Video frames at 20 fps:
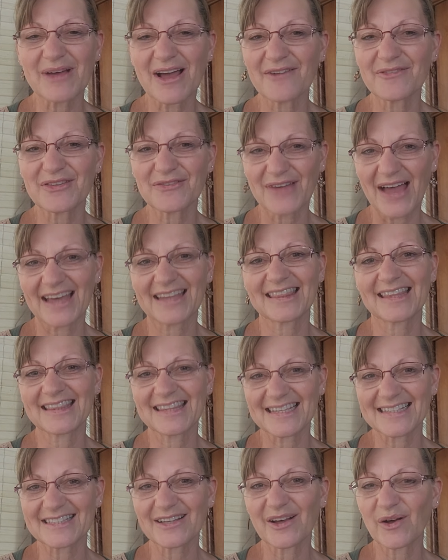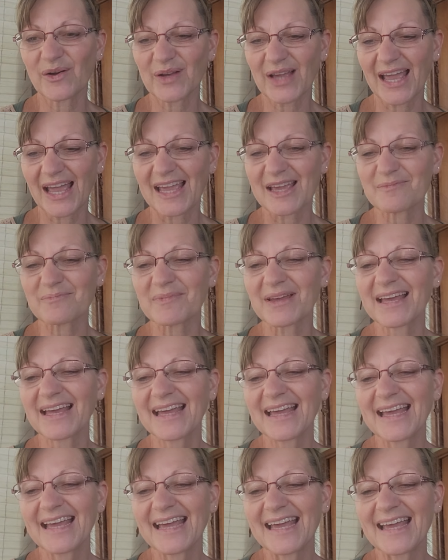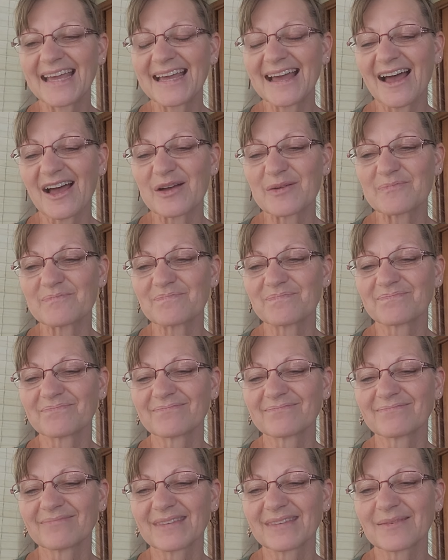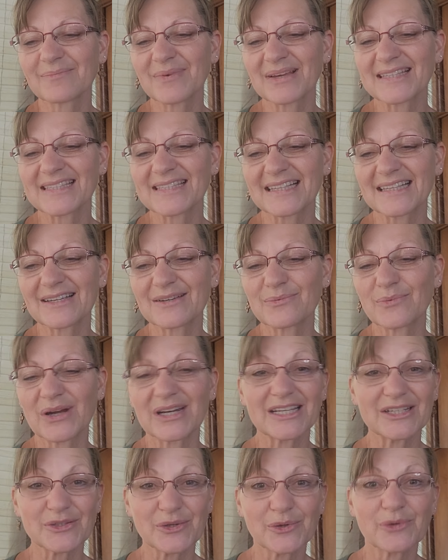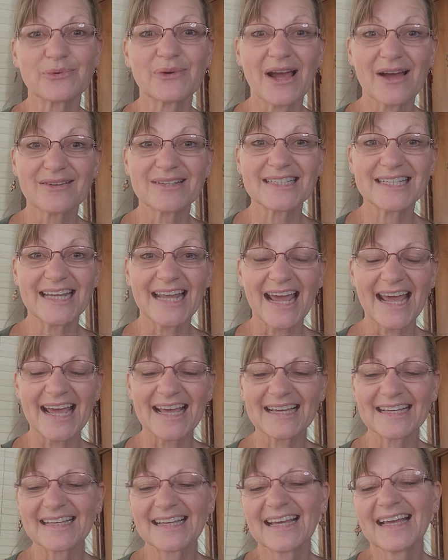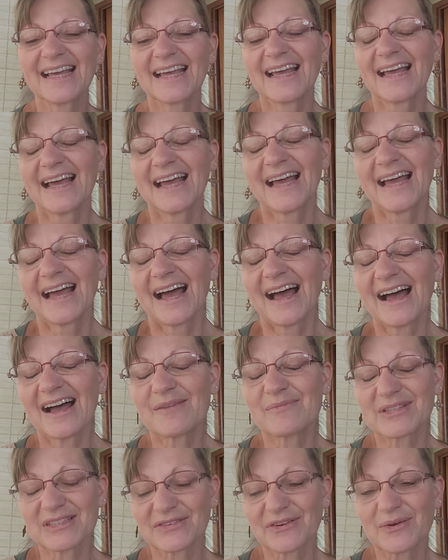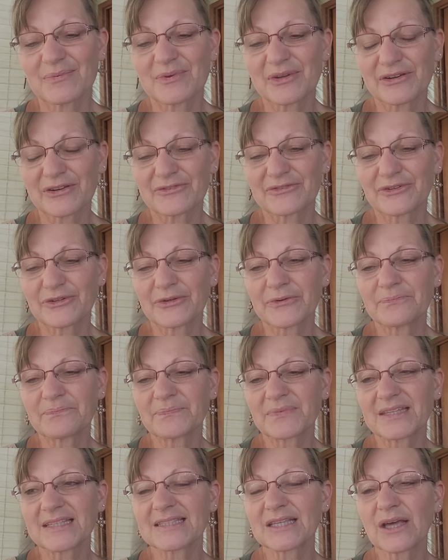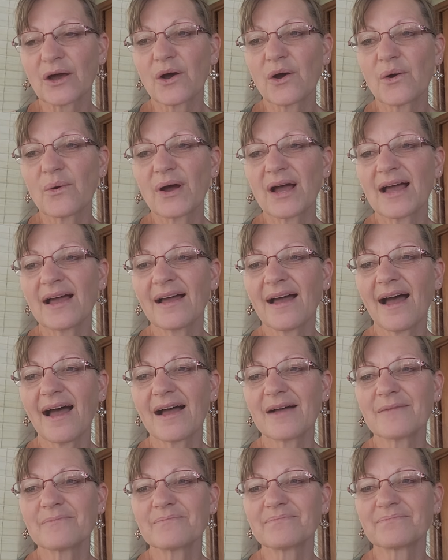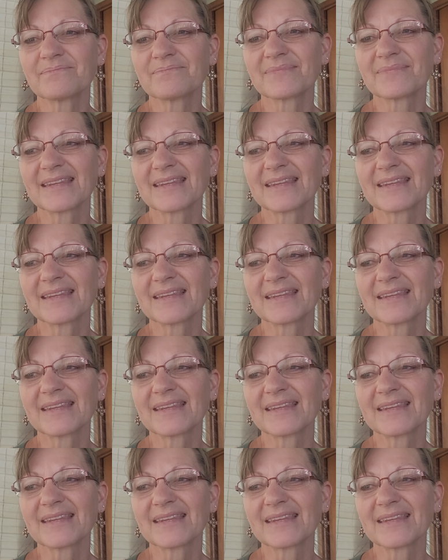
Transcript: of the fact that this all came um, basically one eternal round today. Um, it's very beautiful. So um,